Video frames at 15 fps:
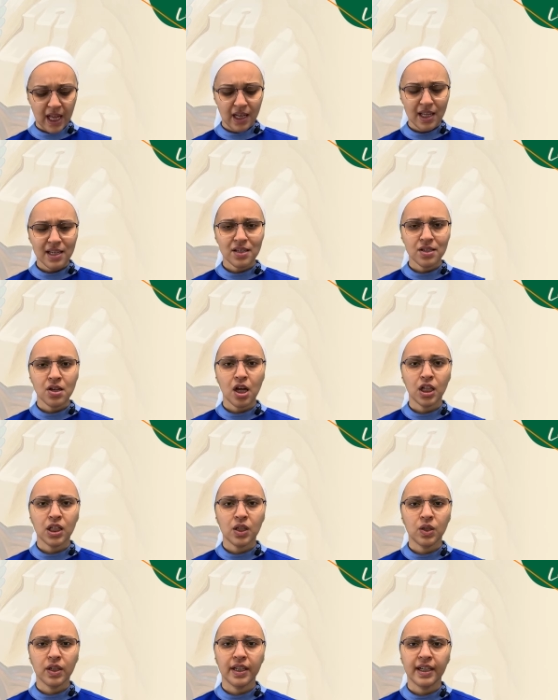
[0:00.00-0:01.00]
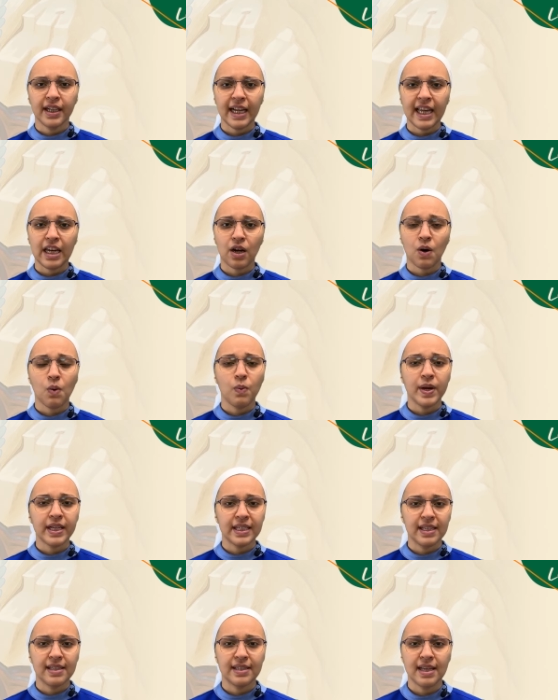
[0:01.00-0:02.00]
Let's not look in our
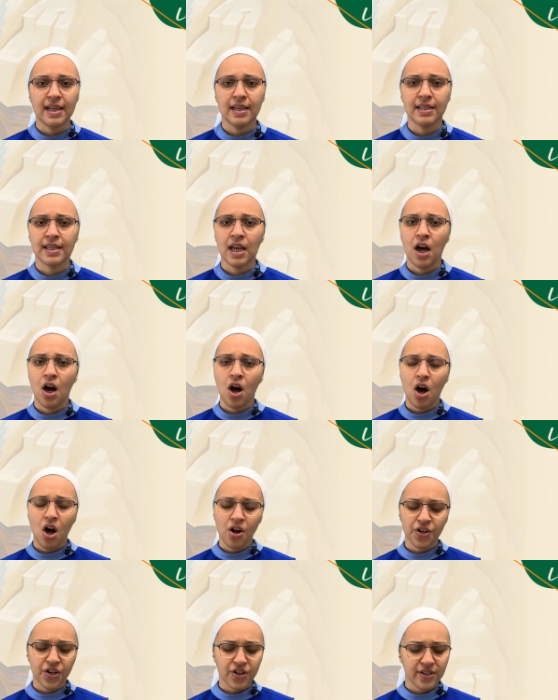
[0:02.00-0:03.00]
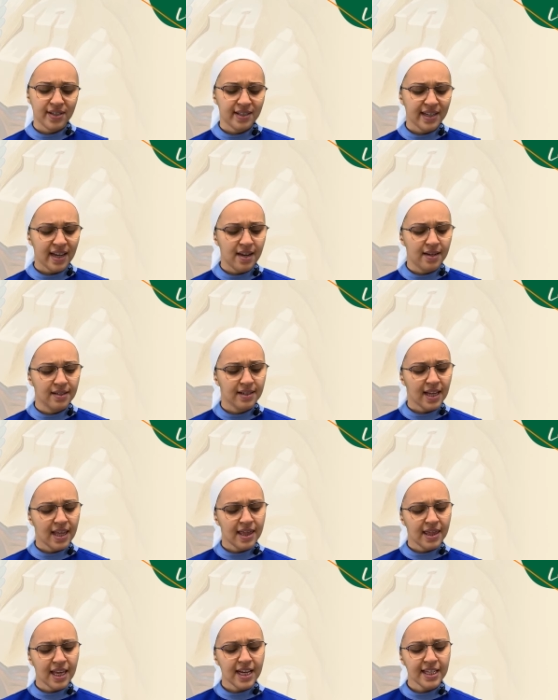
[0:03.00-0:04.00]
weaknesses, on our sins,
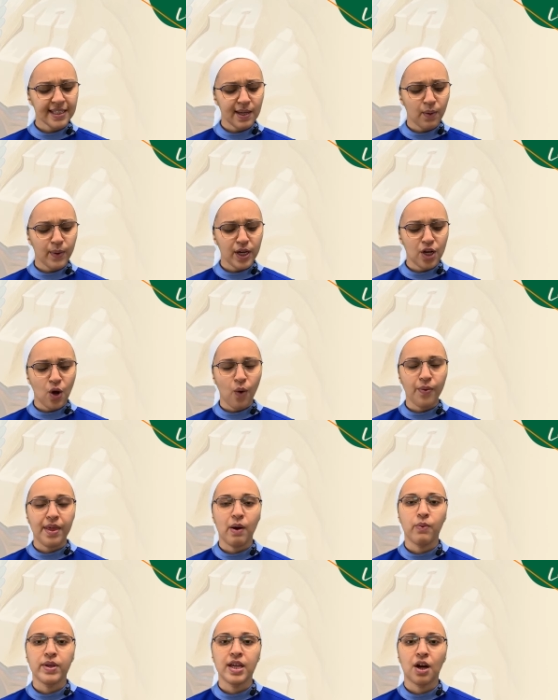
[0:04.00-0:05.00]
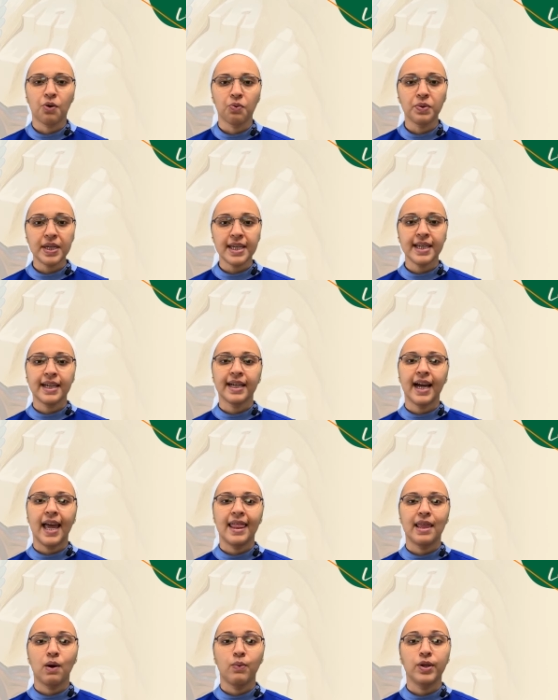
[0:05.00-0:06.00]
and things that we know that we are weak
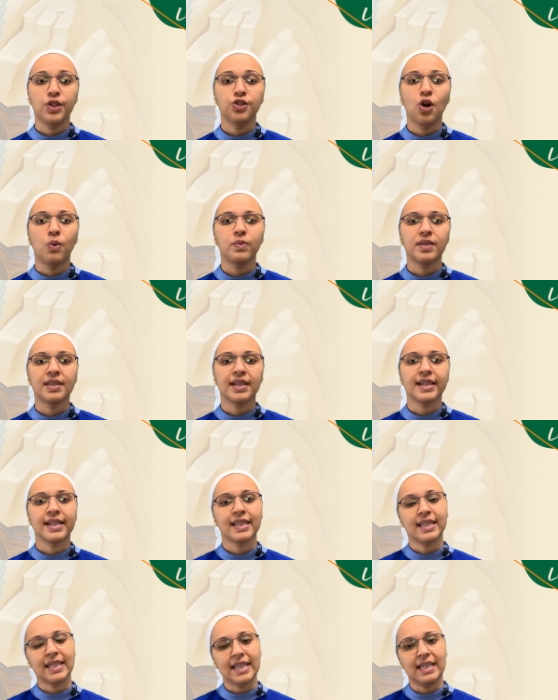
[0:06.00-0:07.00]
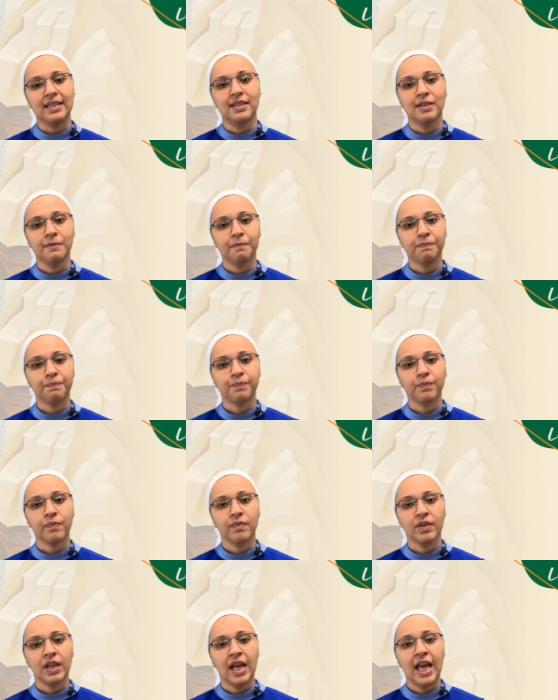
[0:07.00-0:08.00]
and that we don't succeed.
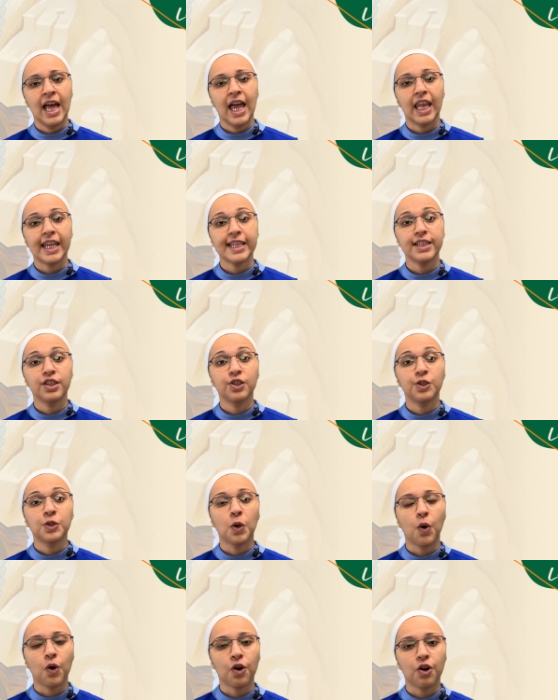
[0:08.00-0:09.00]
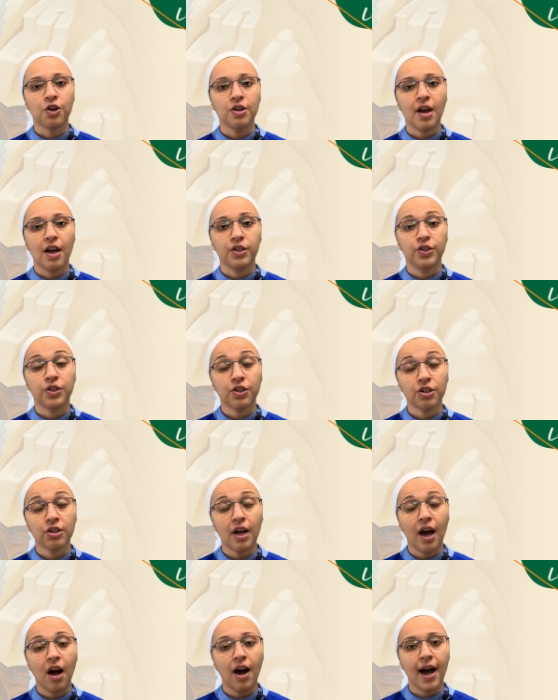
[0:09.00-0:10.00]
Let's turn
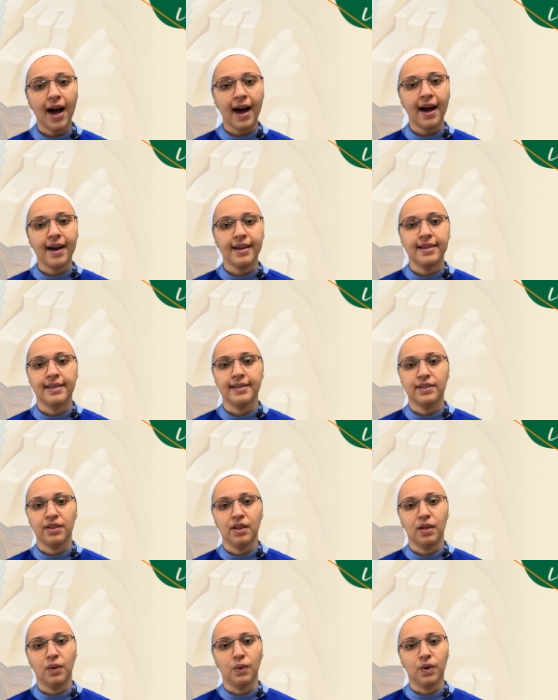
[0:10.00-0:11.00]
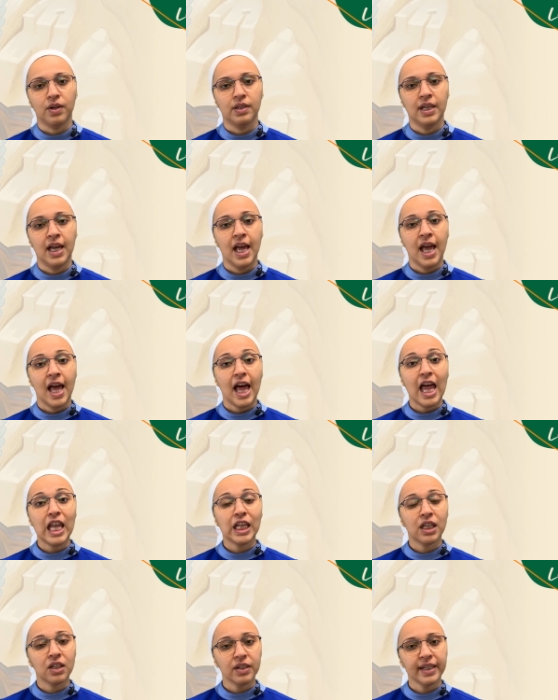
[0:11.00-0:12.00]
our eyes to the Lord
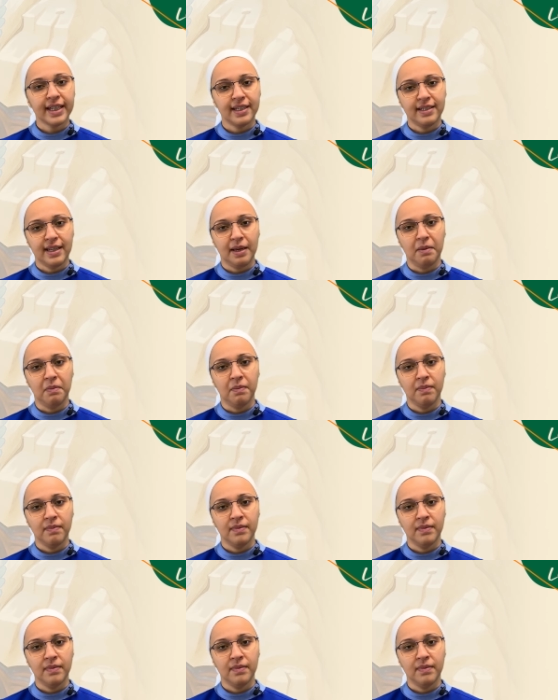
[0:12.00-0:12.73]
and look at him